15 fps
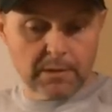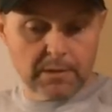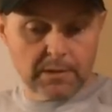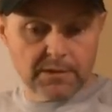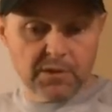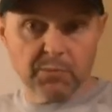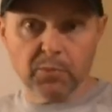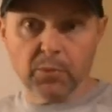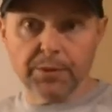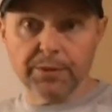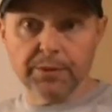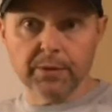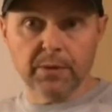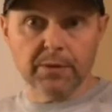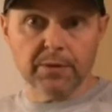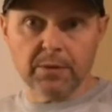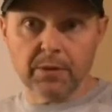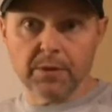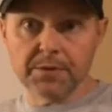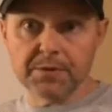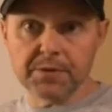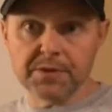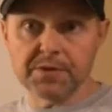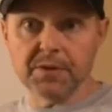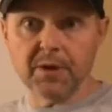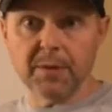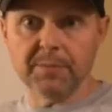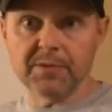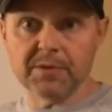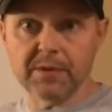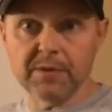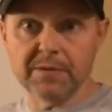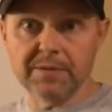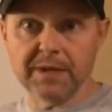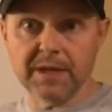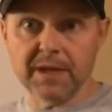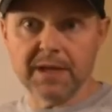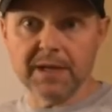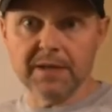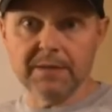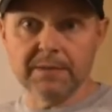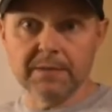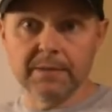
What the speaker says: Support your local archery shops, though, if you can.